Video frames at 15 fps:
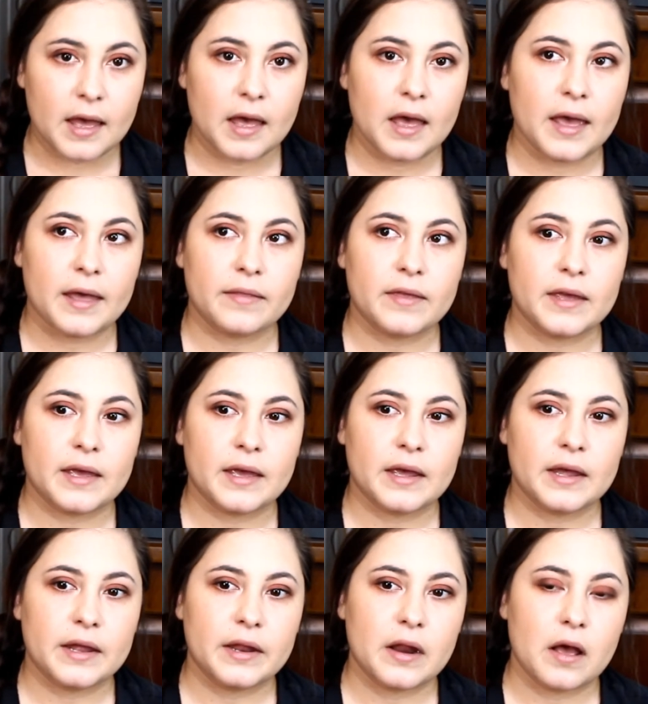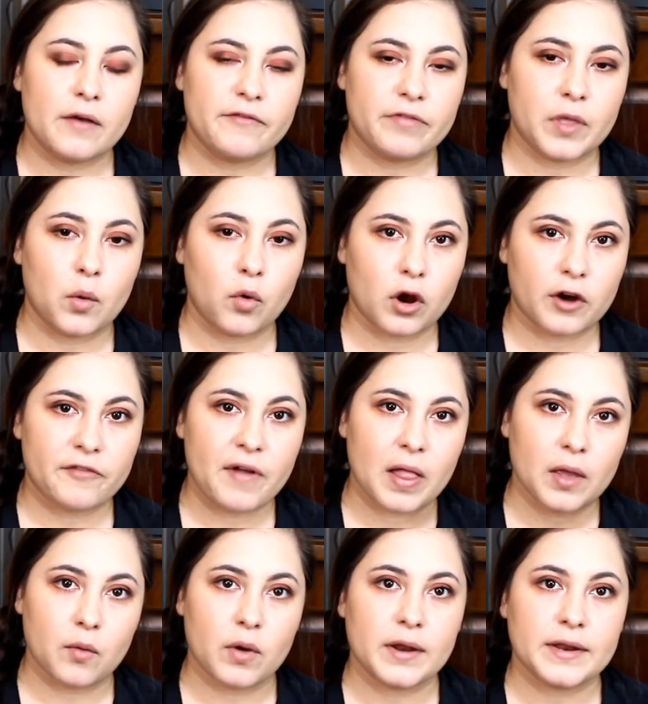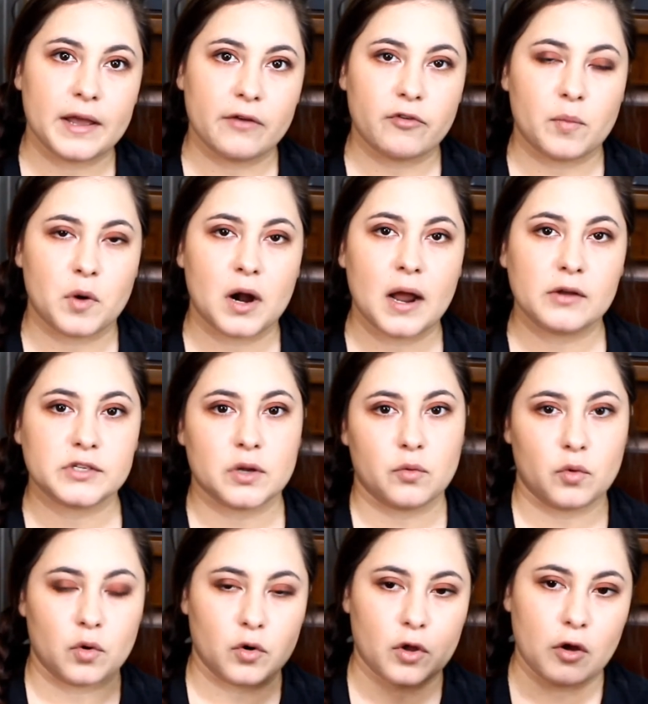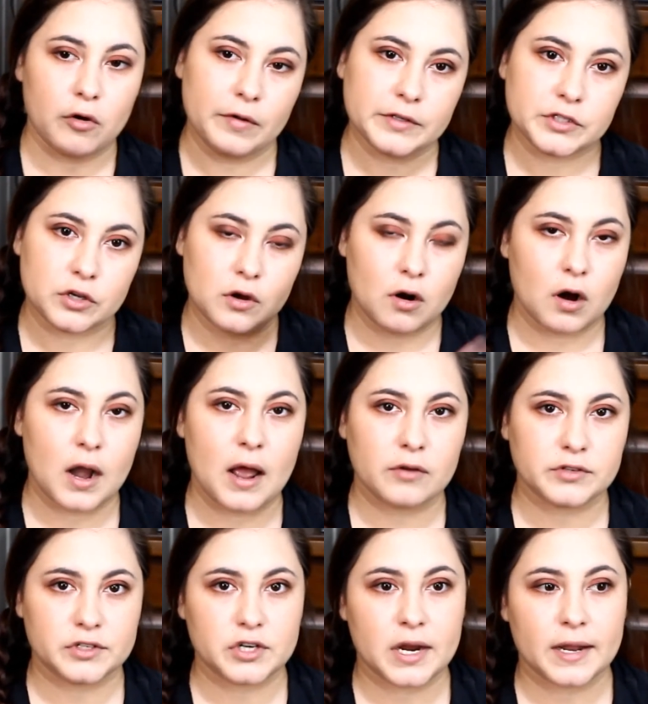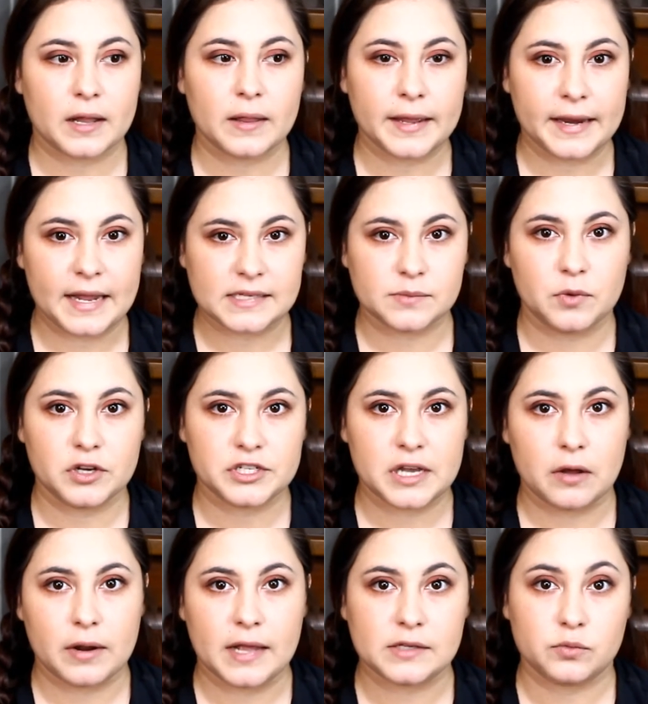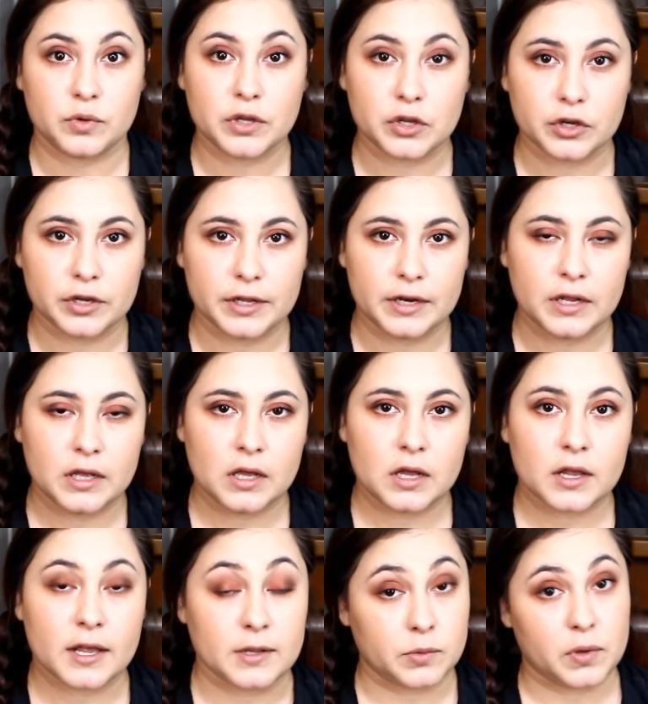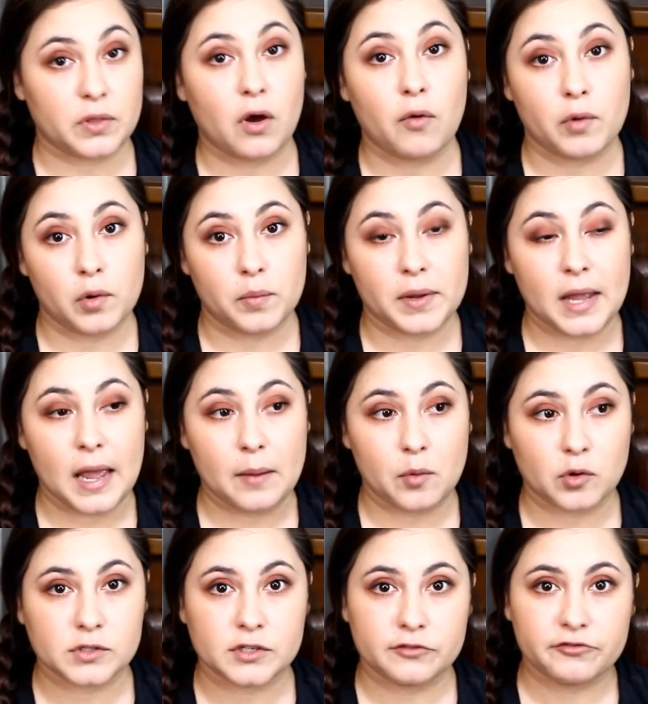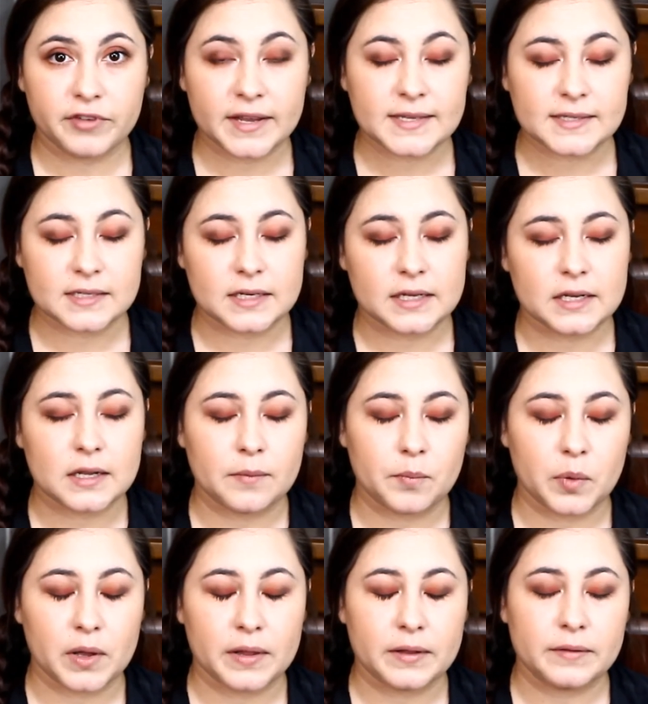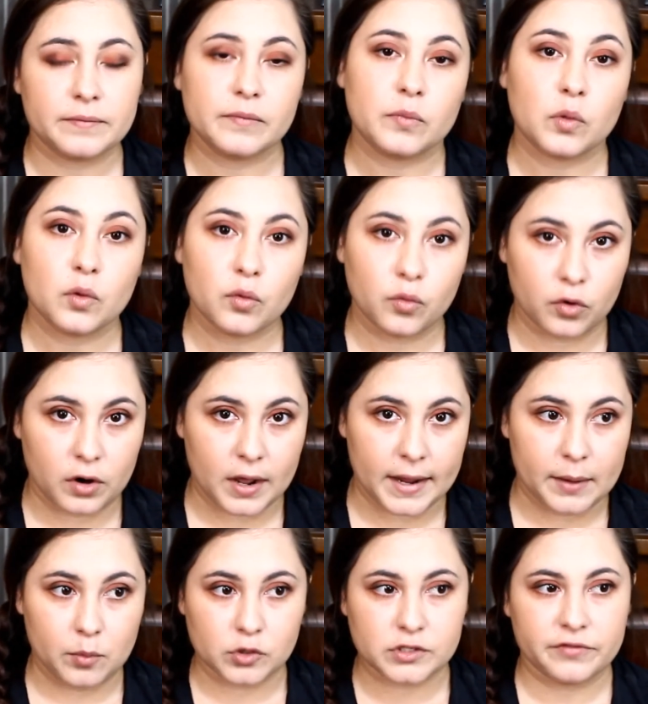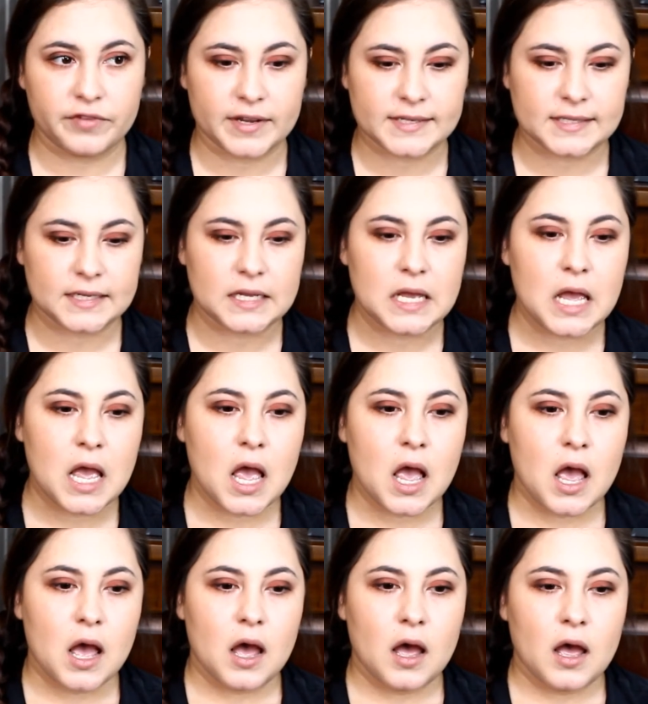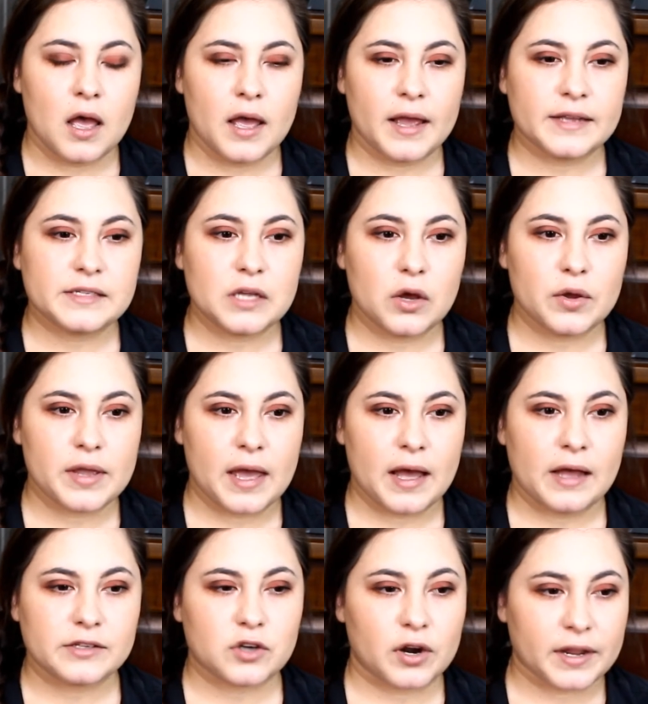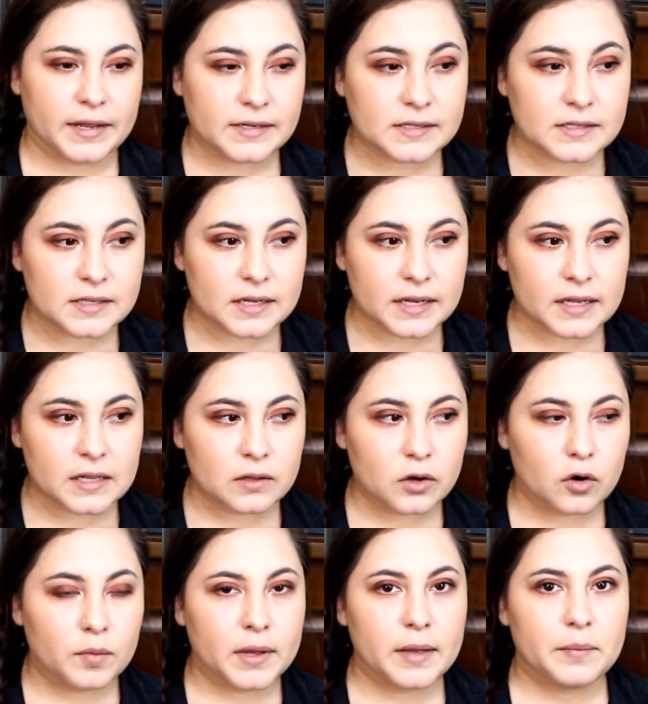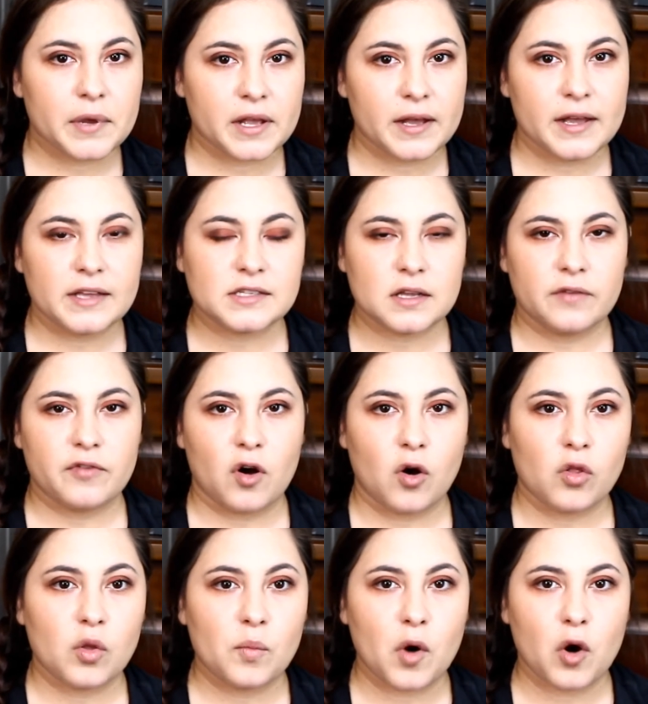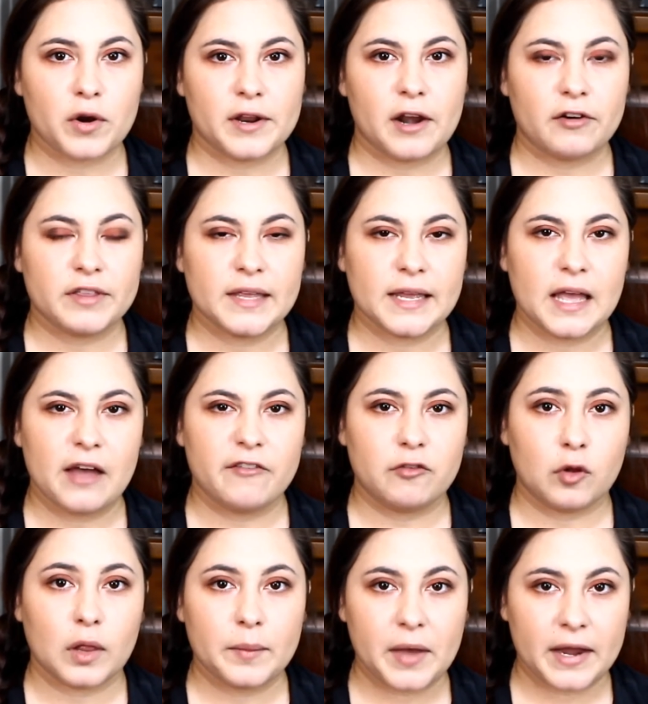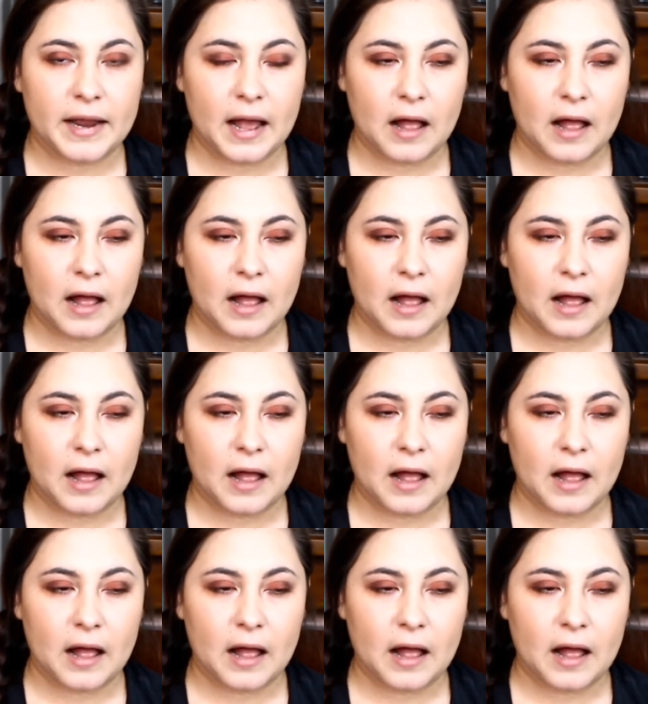And then the water finally went down from our house, so we were going to our house to try to clean as much out as we could, because we thought we would be able to fix it, but we're not able to fix it. And so, yeah, I started getting sick a little bit because of all the mold and everything. I have really bad